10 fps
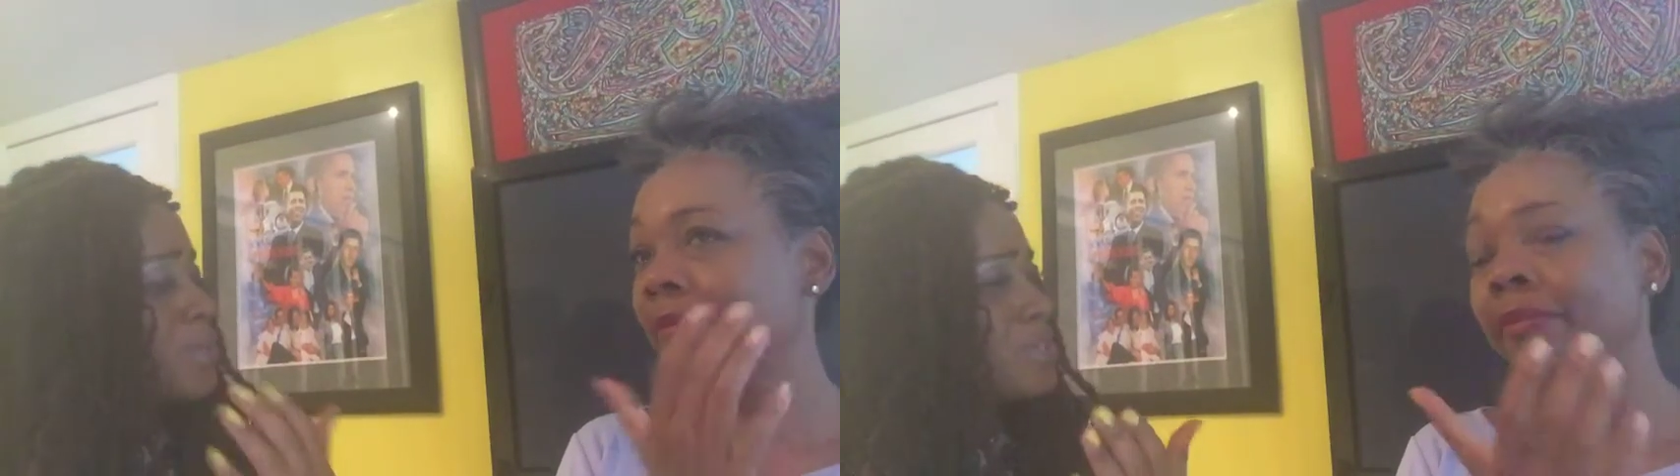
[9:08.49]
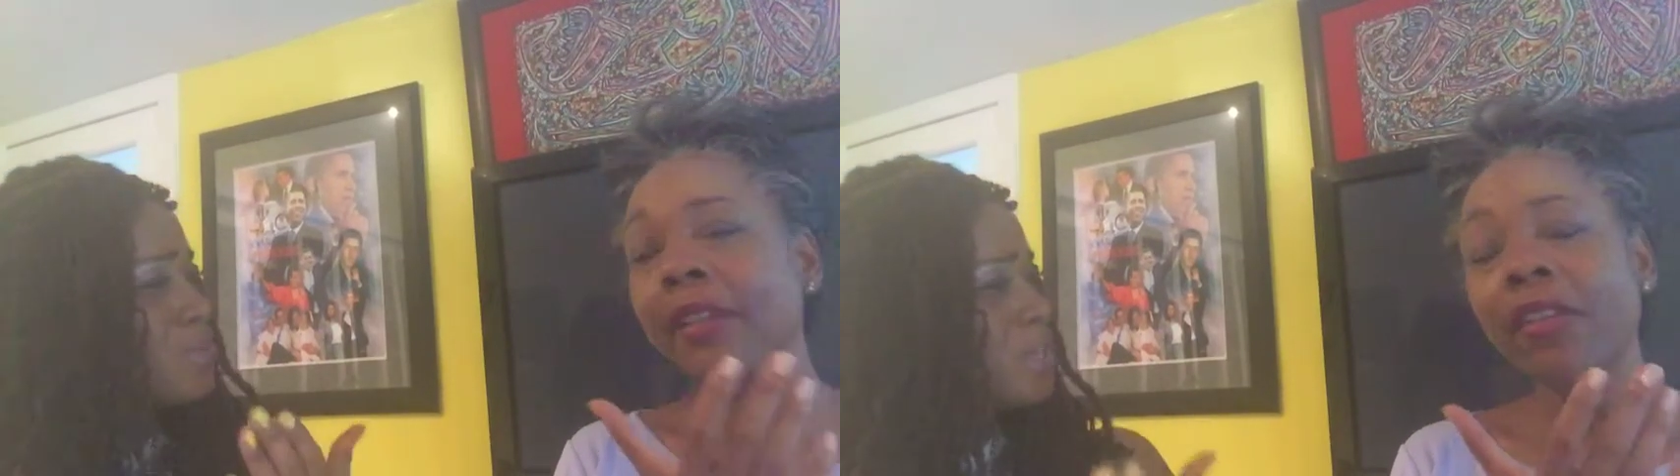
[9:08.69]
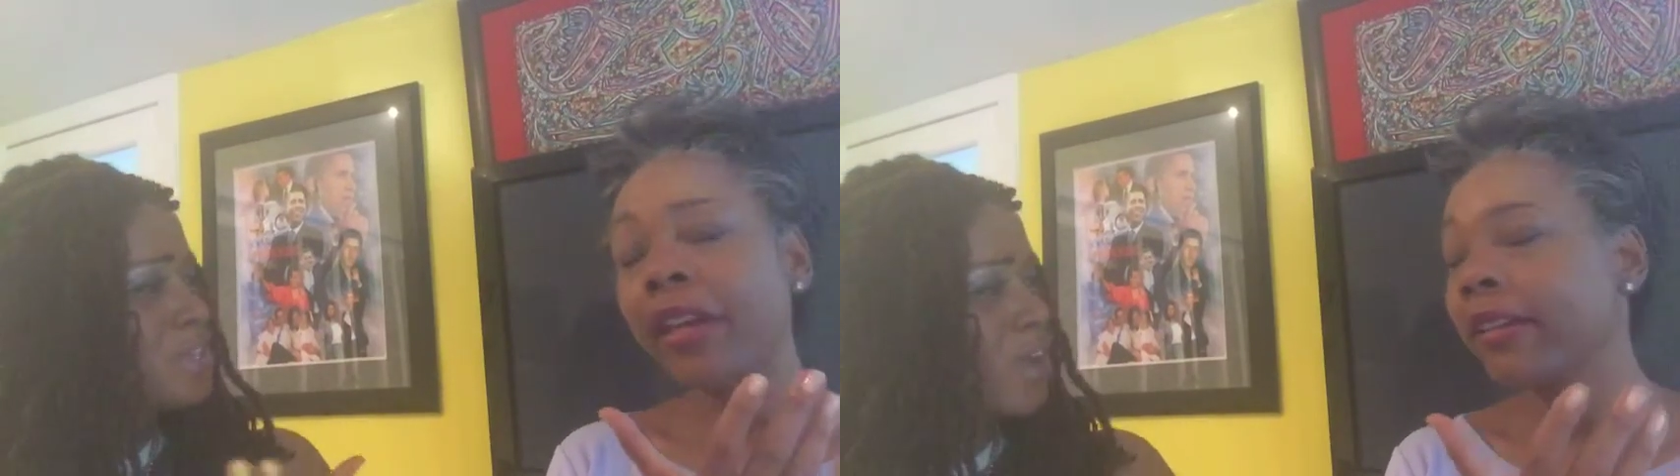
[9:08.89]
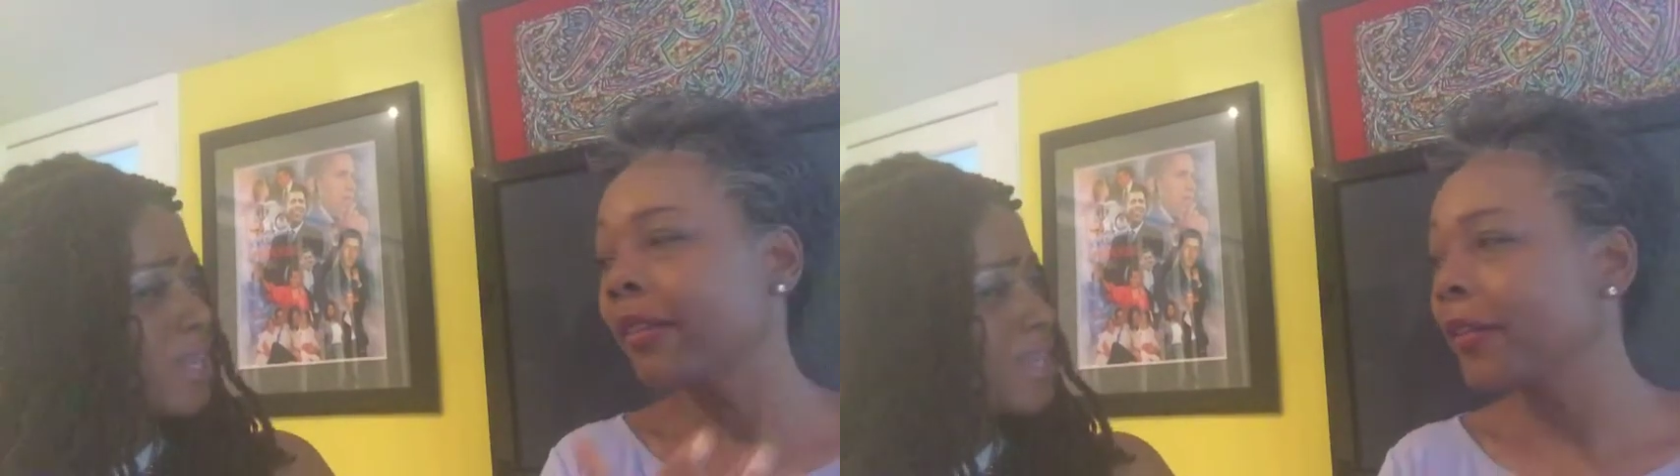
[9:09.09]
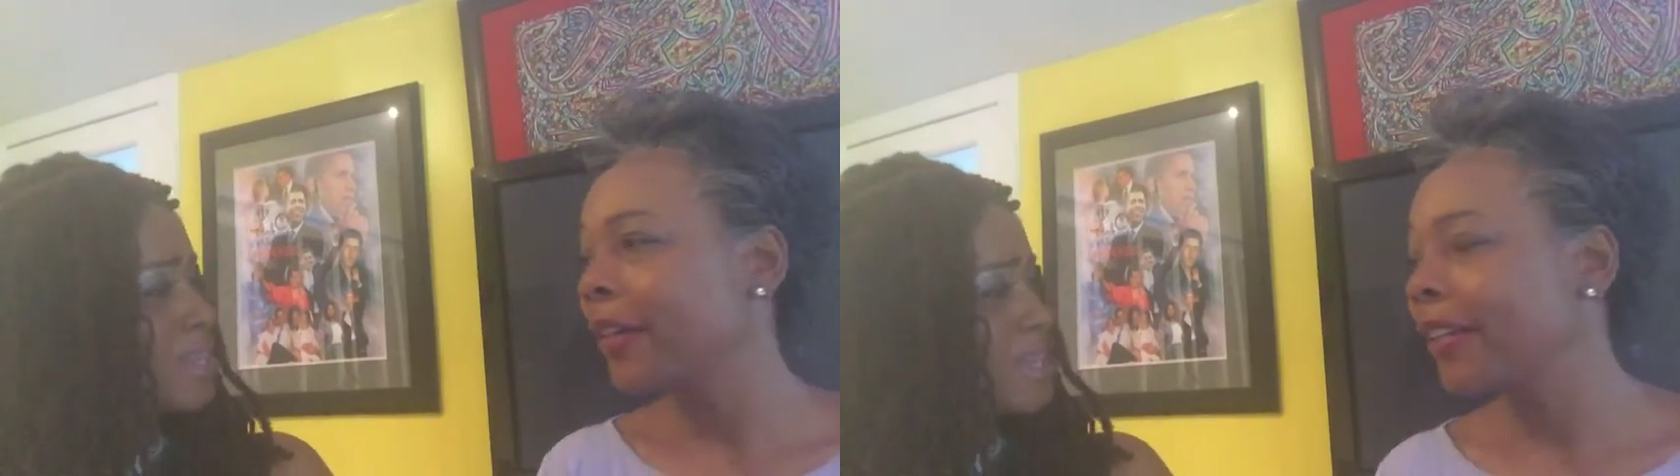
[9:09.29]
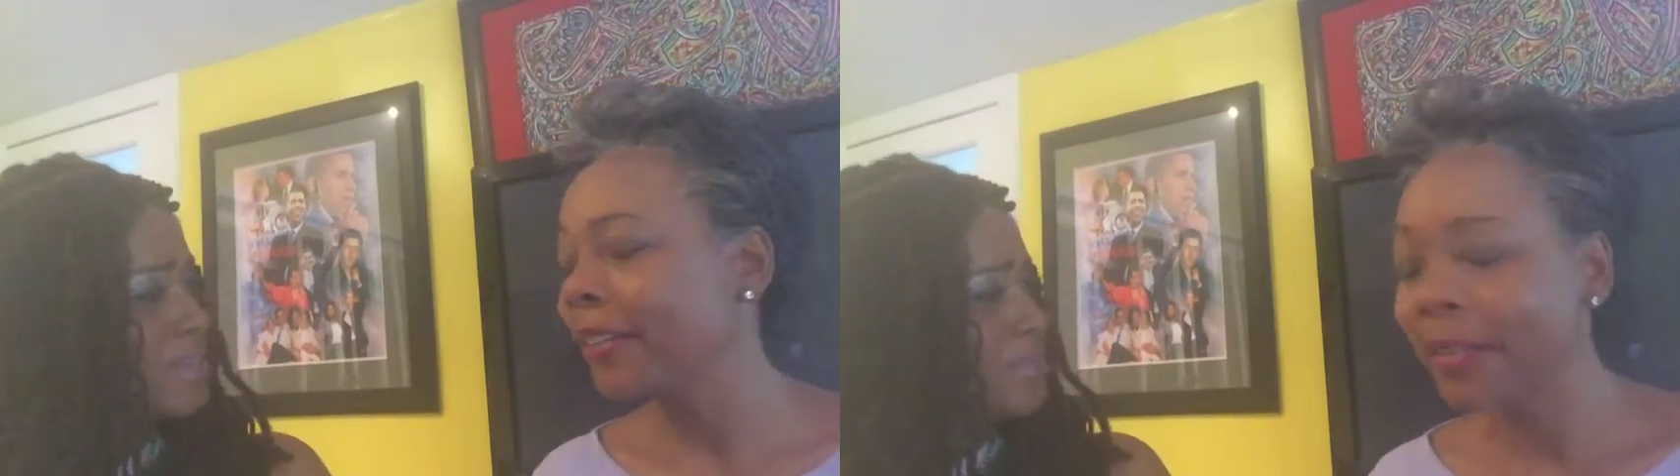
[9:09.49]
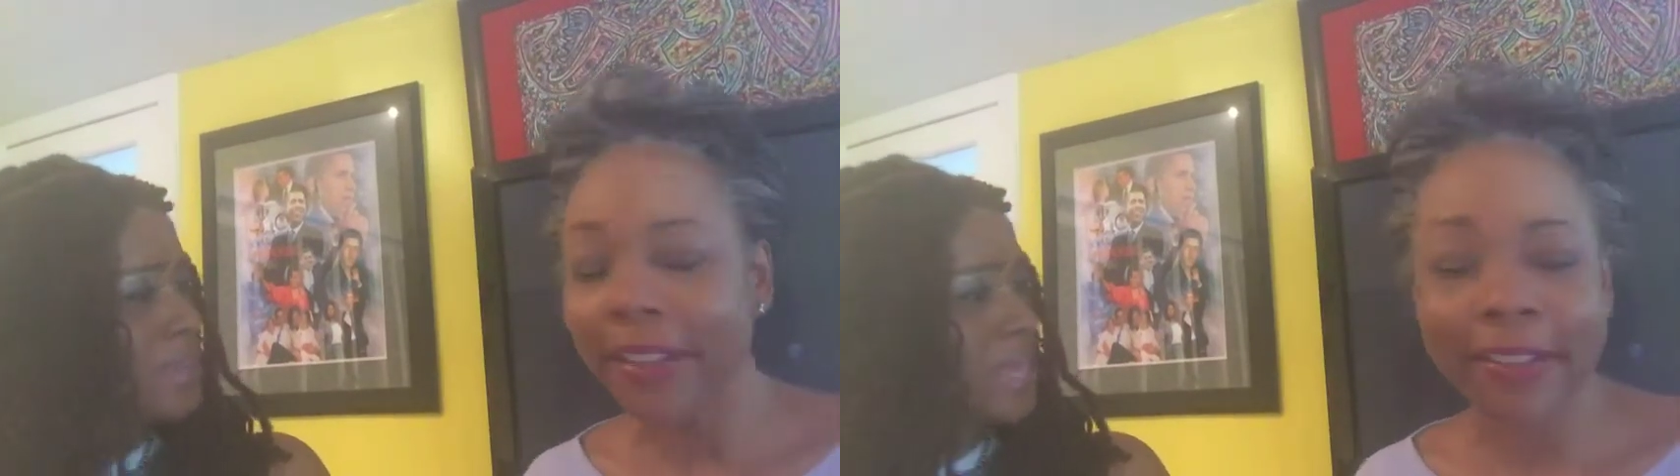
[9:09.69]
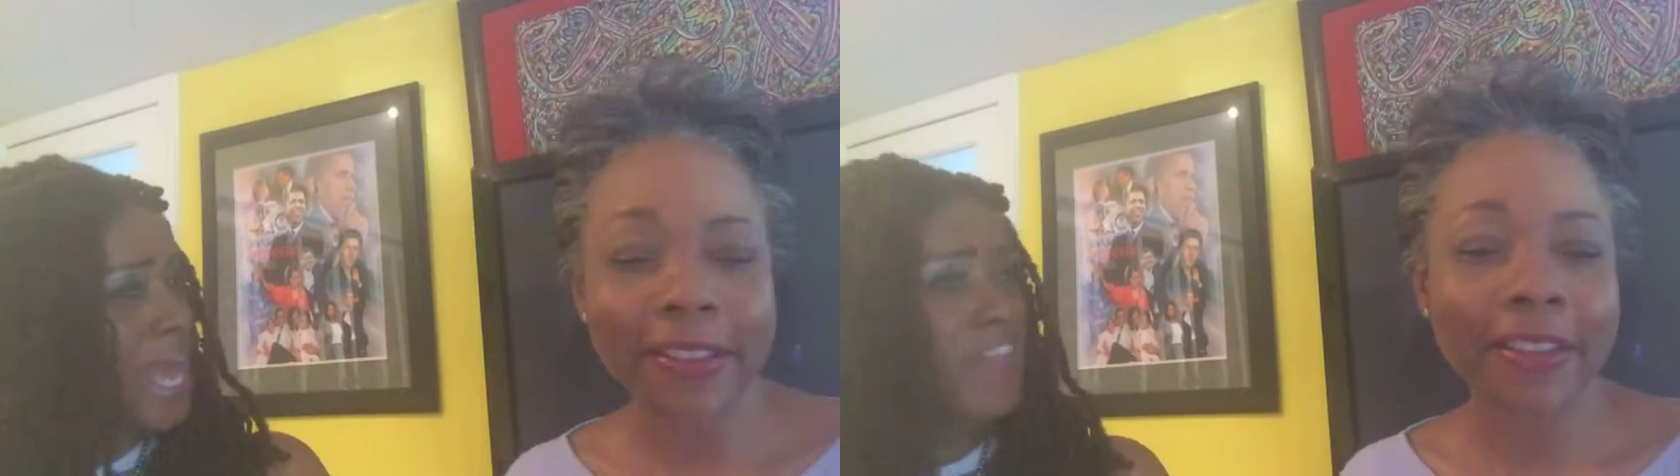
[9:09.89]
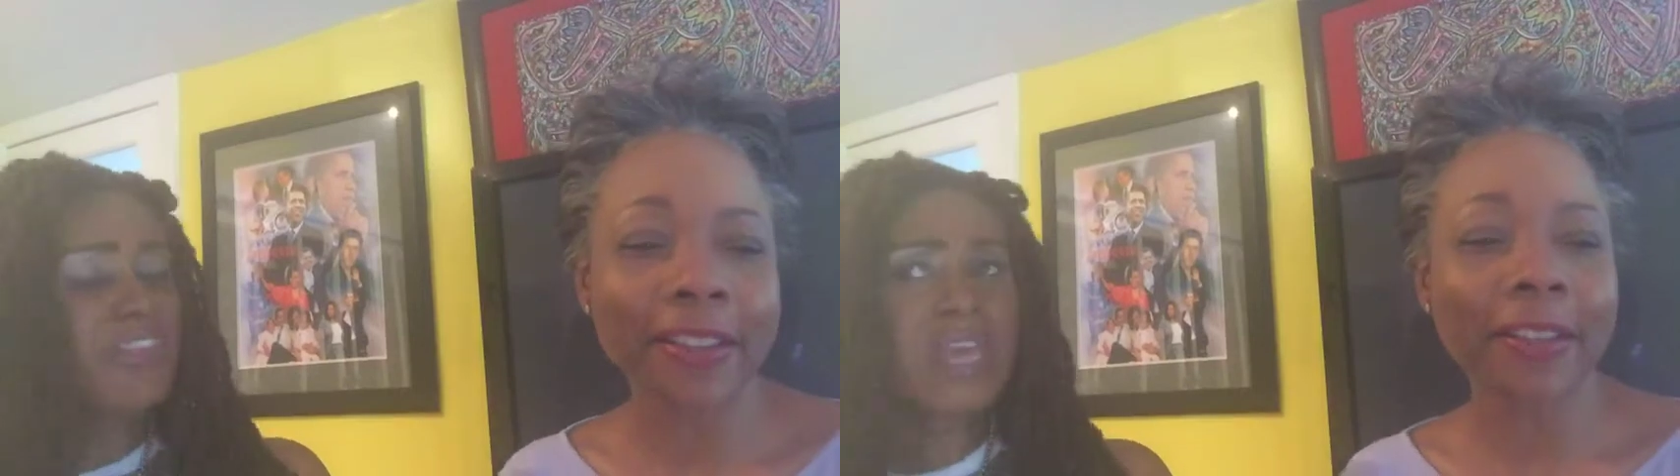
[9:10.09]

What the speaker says: we're talking. Okay. And